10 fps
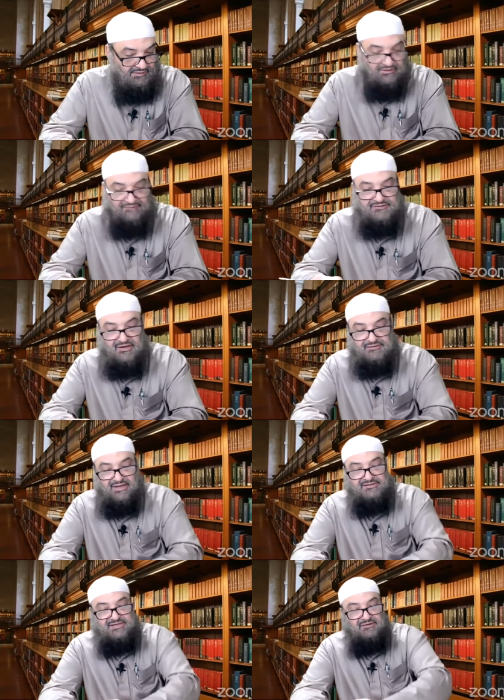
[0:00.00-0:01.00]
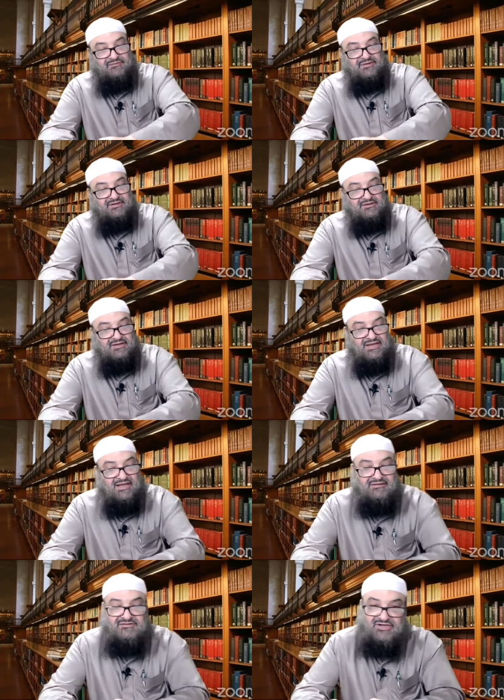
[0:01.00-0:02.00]
Right. Okay. So
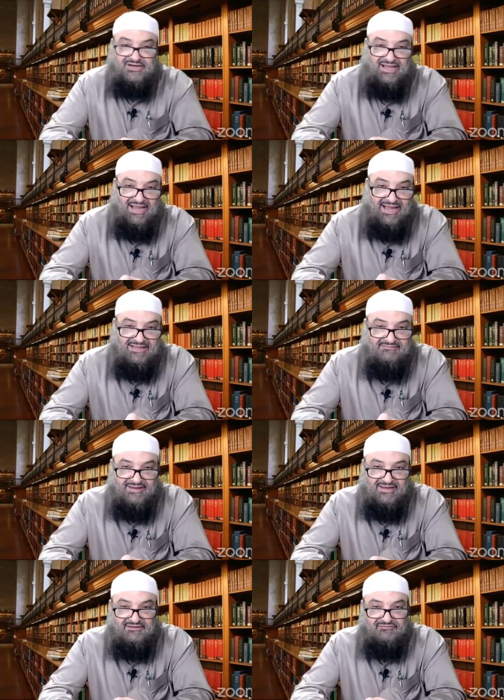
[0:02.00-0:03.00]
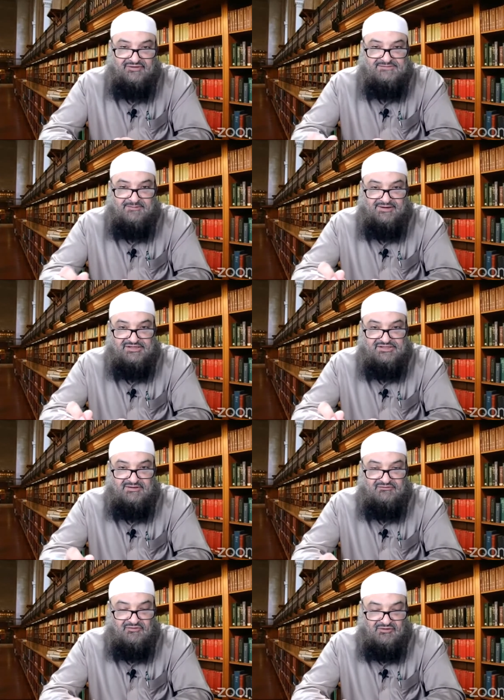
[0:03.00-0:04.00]
here, Sharia had made a fixed
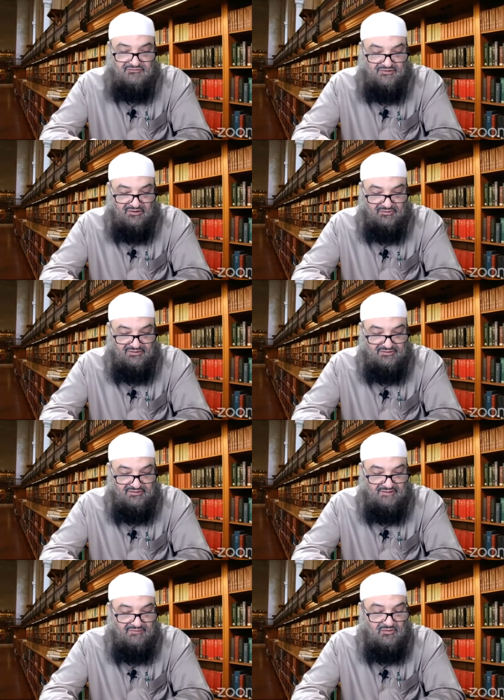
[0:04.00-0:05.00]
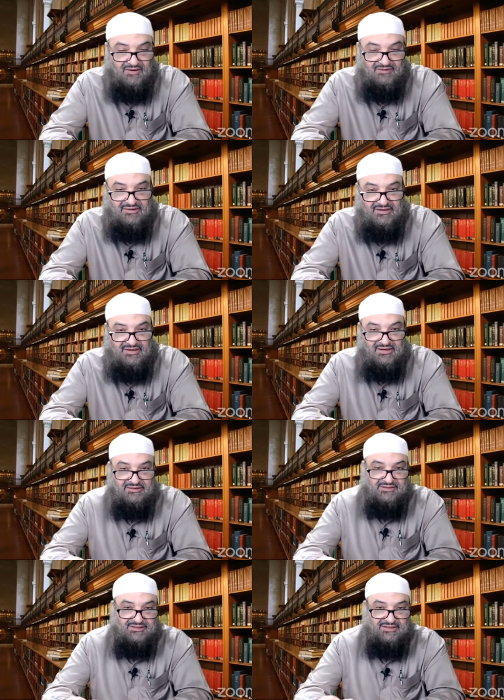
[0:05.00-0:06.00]
punishment for the following. Number one,
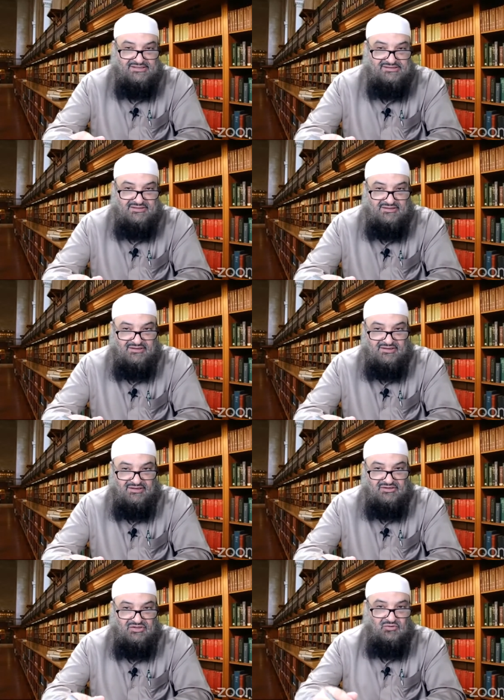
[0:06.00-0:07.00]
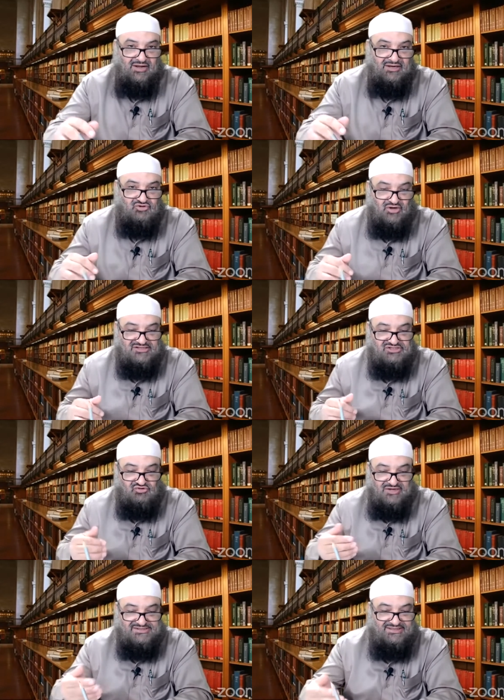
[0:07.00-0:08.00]
that is, you are
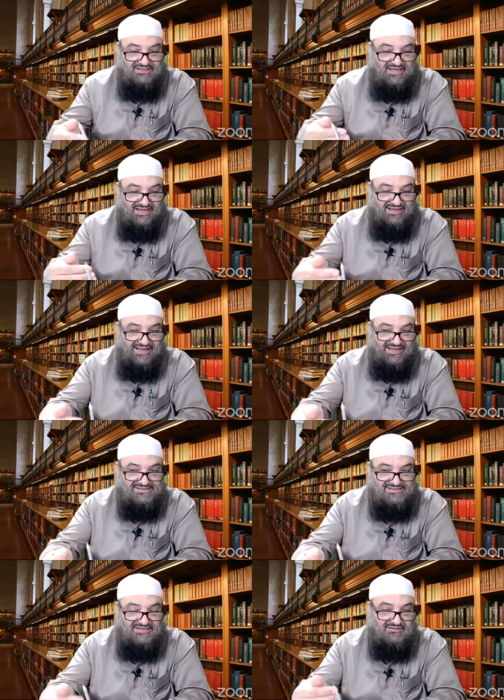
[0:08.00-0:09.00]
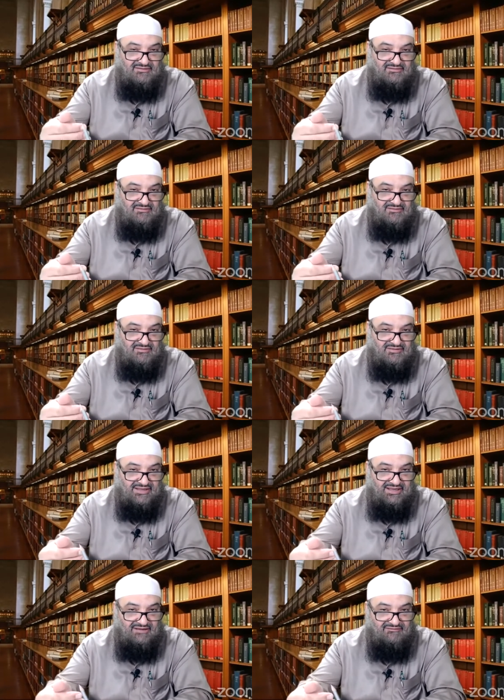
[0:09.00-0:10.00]
transgressing against
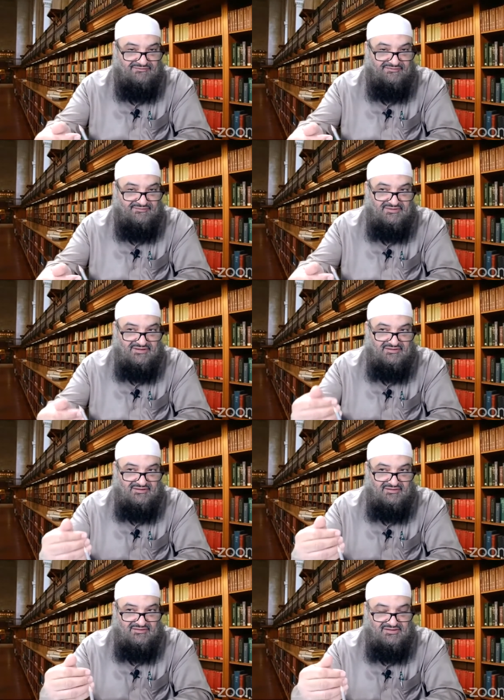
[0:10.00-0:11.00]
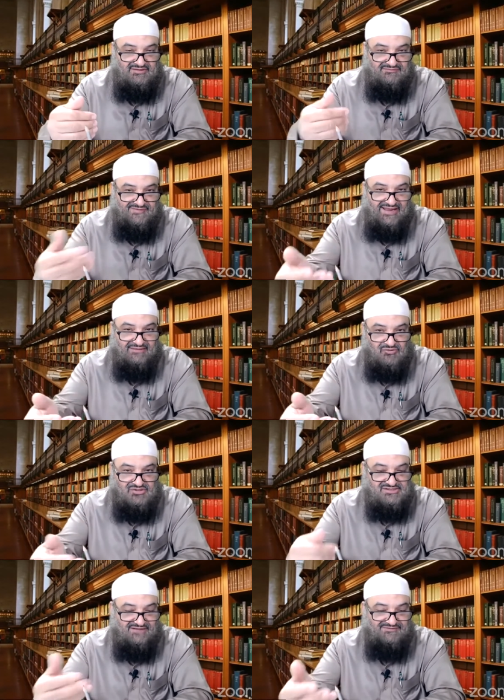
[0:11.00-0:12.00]
the, the, the fame,
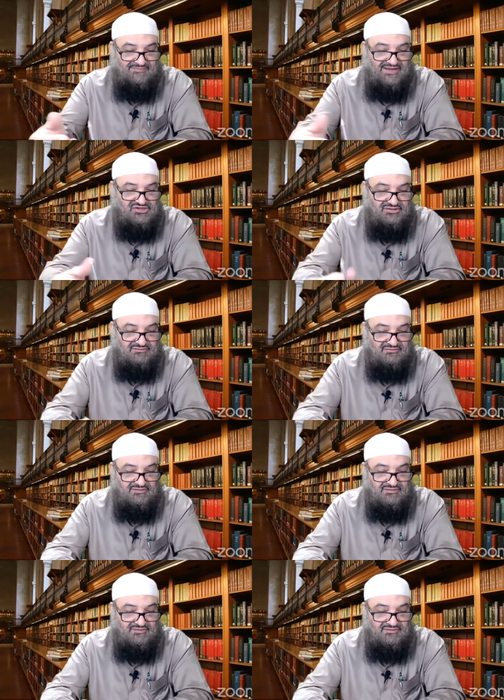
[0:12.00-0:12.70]
which is defamation